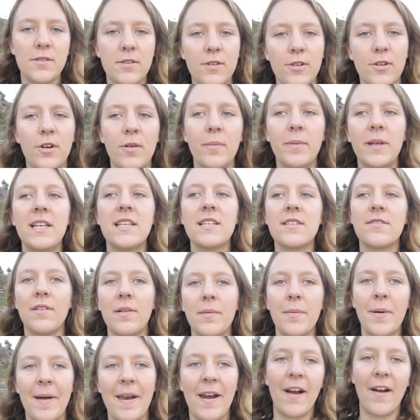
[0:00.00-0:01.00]
So normally it doesn't
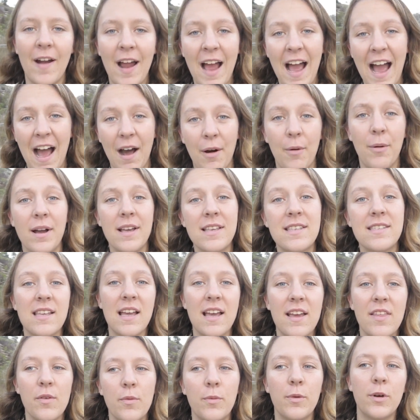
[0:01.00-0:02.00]
really matter how I
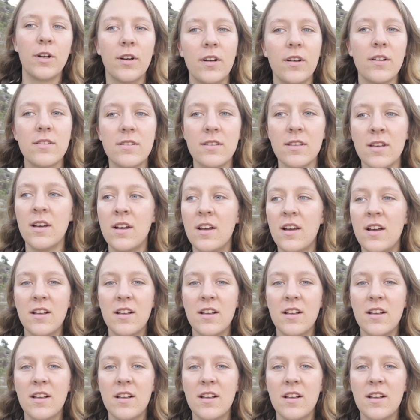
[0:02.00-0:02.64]
say the words,